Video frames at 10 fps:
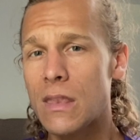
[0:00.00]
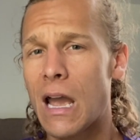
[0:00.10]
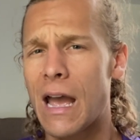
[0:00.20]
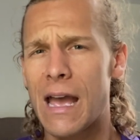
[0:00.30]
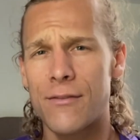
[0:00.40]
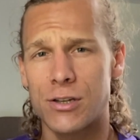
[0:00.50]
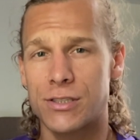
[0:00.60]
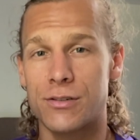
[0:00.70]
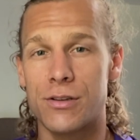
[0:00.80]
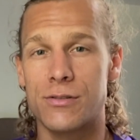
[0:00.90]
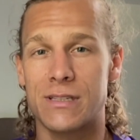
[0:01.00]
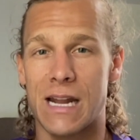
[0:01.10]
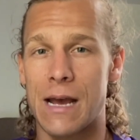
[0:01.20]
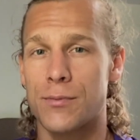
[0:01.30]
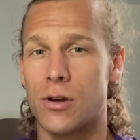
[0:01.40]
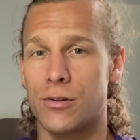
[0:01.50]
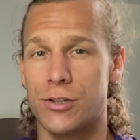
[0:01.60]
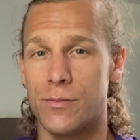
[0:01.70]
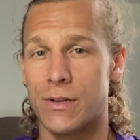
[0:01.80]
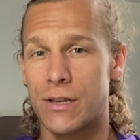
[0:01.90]
I have also used an app called
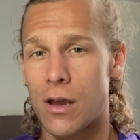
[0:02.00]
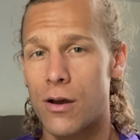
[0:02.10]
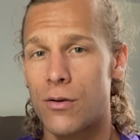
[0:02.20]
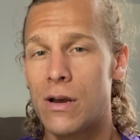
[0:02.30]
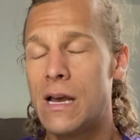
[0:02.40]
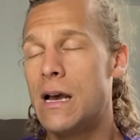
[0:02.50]
Human Go,